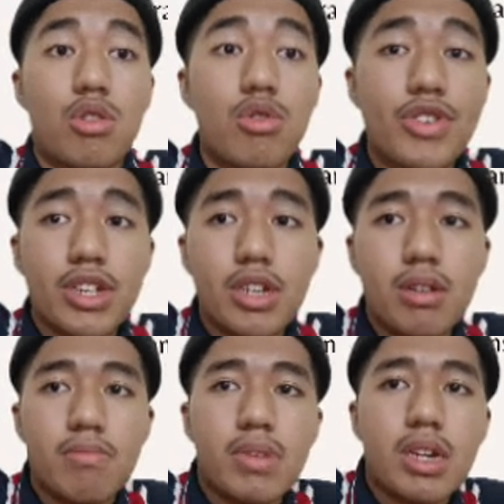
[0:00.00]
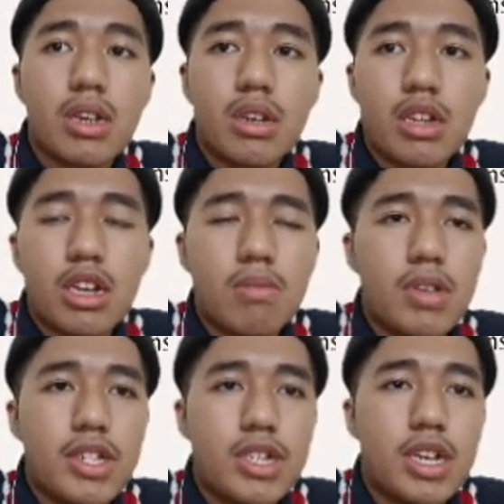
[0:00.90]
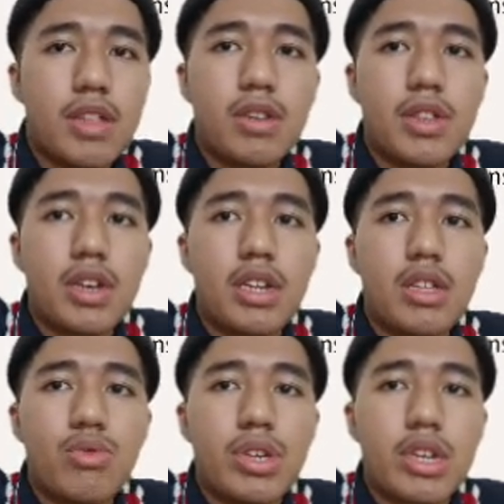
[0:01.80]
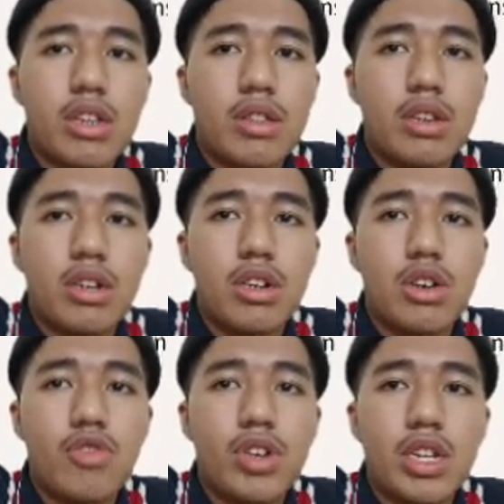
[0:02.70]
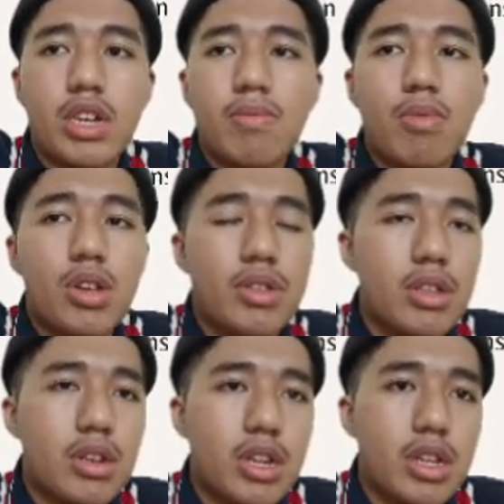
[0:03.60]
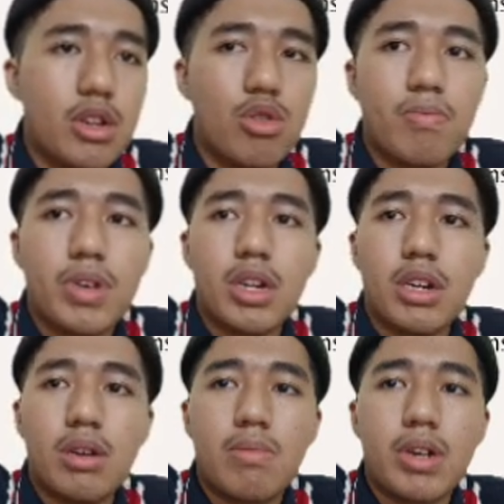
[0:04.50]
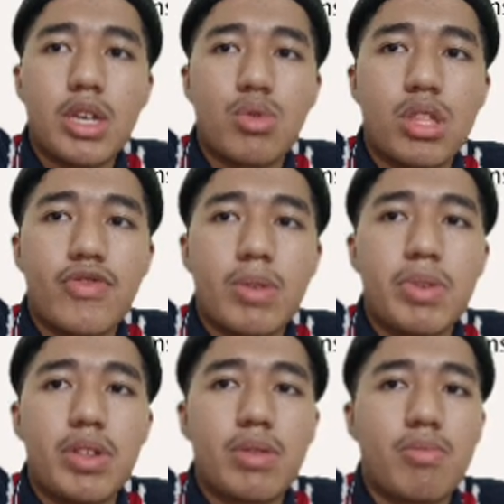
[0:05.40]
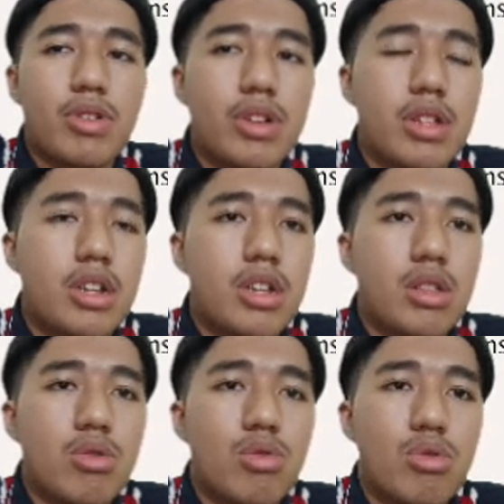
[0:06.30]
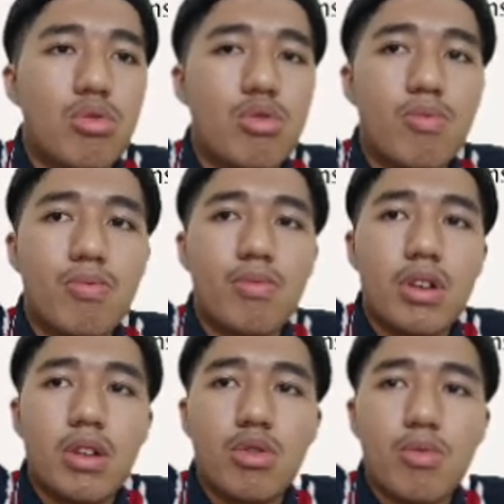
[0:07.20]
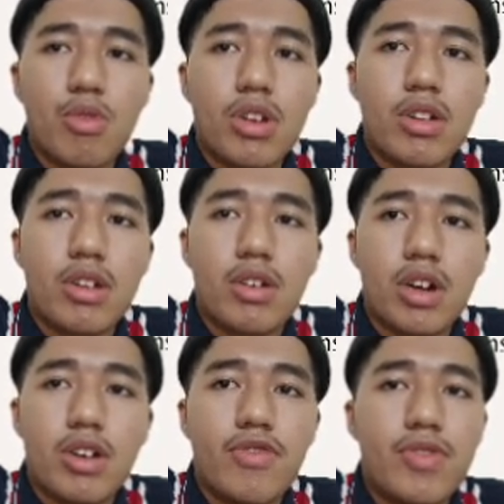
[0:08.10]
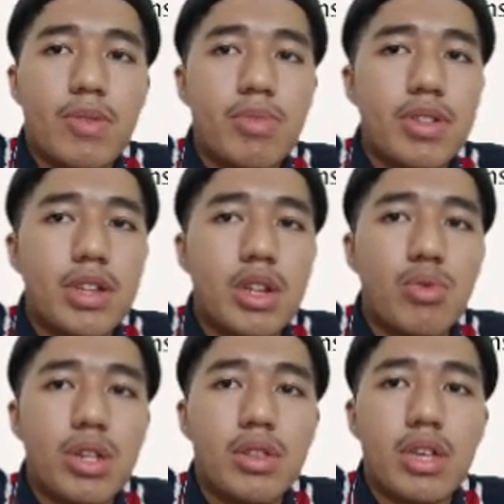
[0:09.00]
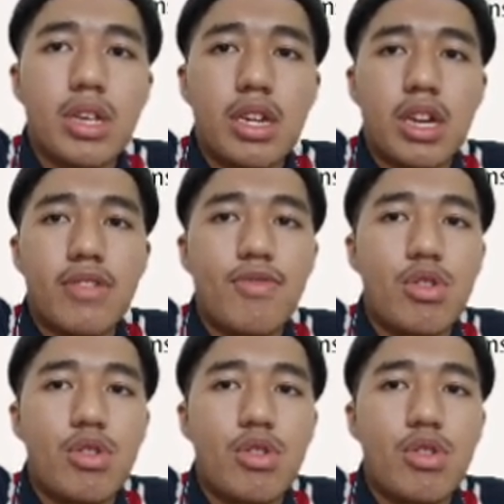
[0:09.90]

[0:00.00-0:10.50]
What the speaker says: conclusion, Bank Negara Malaysia has decided to increase the overnight policy rate OPR by 25 basis points to 2.50% with the ceiling and